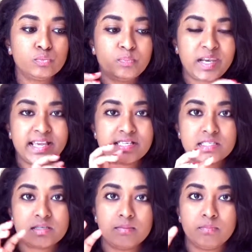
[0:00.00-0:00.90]
to
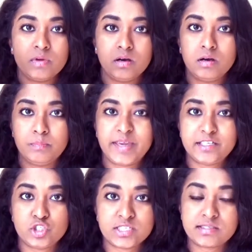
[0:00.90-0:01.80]
place uh,
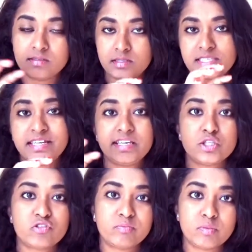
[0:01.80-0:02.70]
pages the
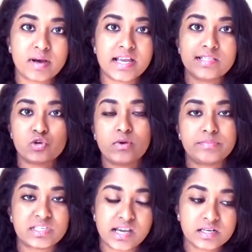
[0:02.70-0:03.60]
screens of mobiles or
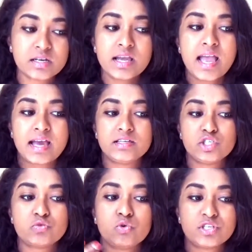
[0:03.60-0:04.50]
website and I
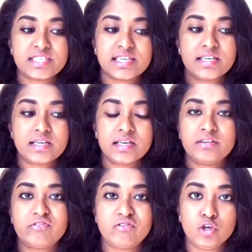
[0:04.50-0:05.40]
just want to see
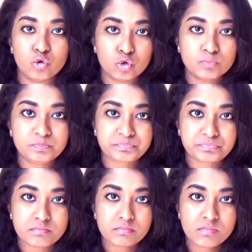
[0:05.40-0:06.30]
it flow
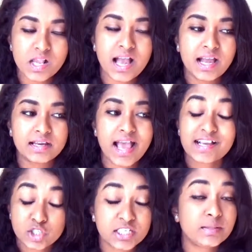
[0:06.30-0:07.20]
and
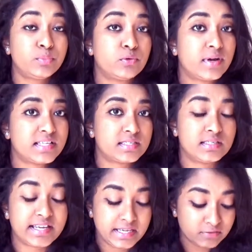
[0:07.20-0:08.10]
actually it provides
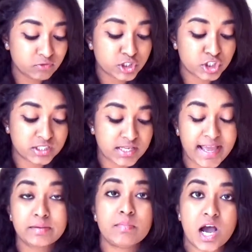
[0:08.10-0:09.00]
like InVision
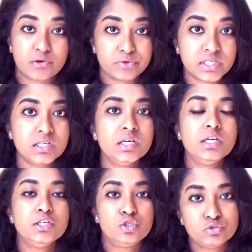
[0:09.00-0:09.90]
and Marvel
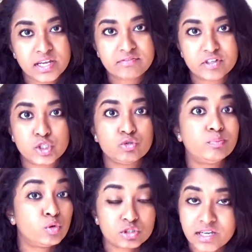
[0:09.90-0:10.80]
do that for you
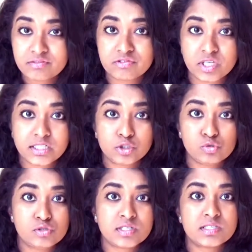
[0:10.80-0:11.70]
both are free
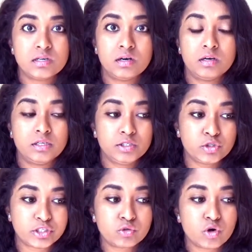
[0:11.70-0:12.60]
tools uh, you
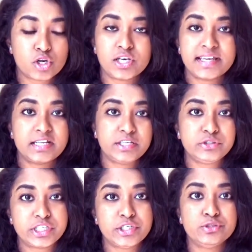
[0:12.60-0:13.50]
can go online and you
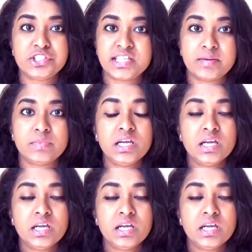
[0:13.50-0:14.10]
can use them